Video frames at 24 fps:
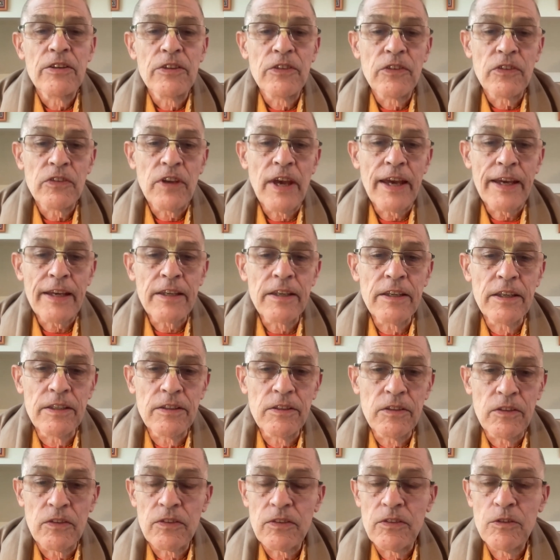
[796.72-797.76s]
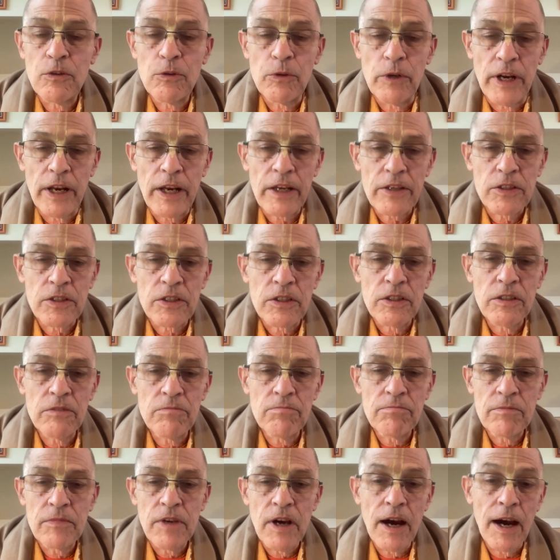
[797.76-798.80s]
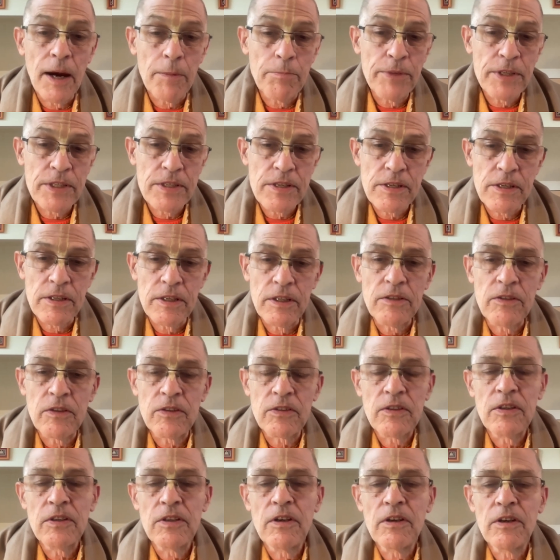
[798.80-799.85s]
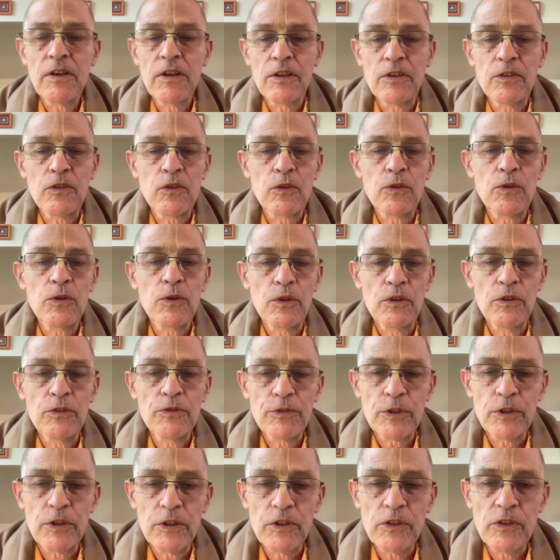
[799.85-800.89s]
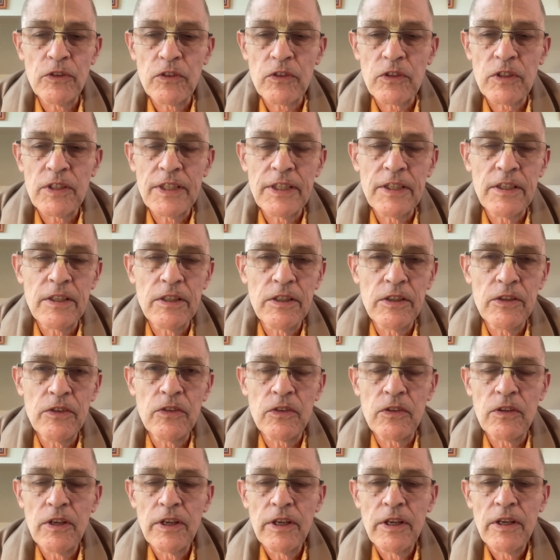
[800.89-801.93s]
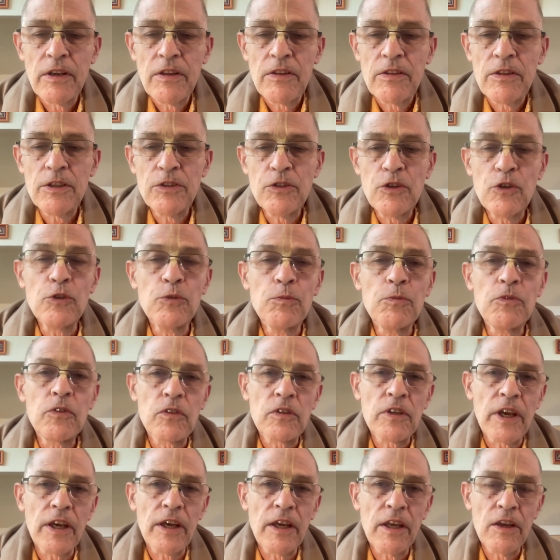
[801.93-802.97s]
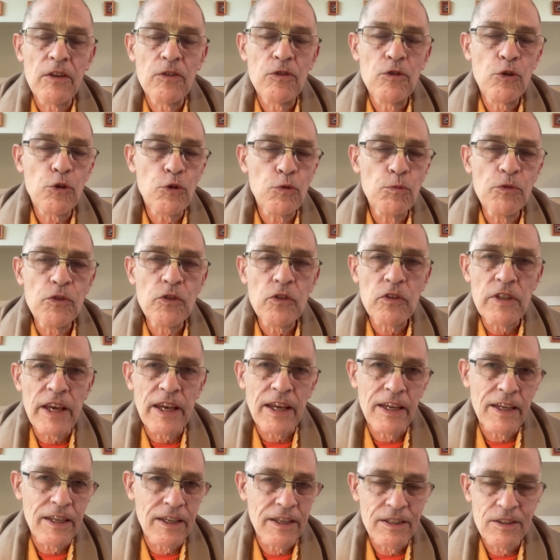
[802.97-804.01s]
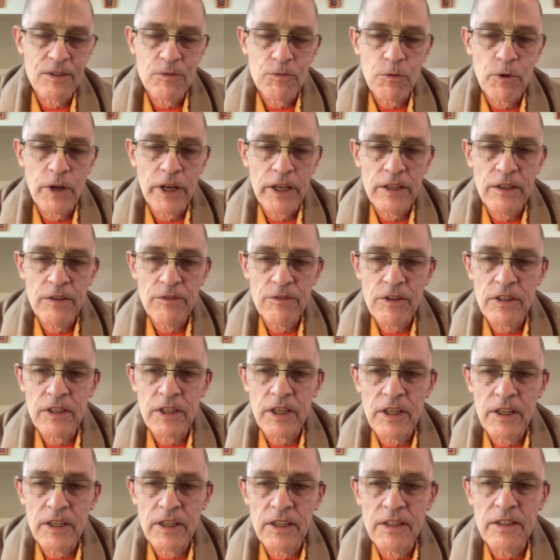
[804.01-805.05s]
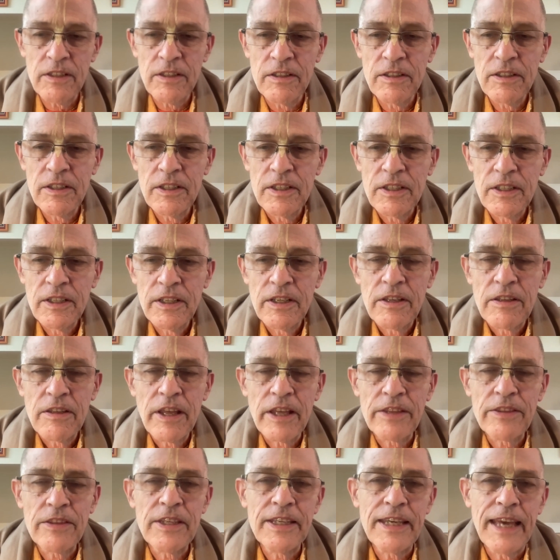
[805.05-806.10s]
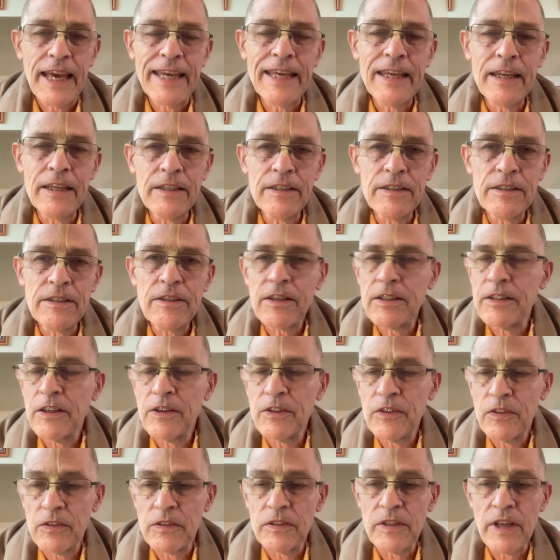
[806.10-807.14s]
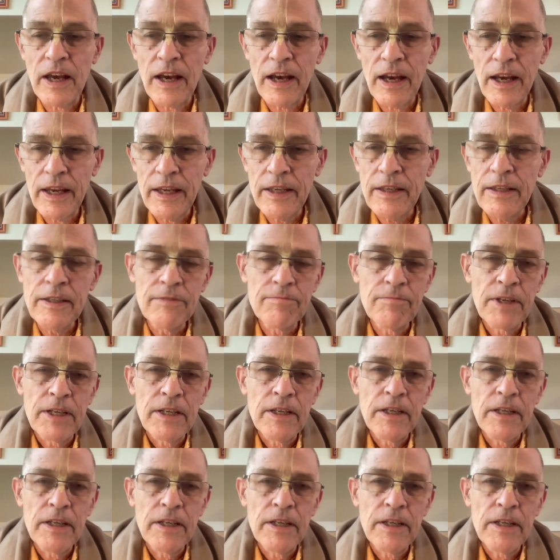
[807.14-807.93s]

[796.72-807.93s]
The second direction, opposite uh, to the first, is the doomsday, doomsday way of thinking that the end is nigh,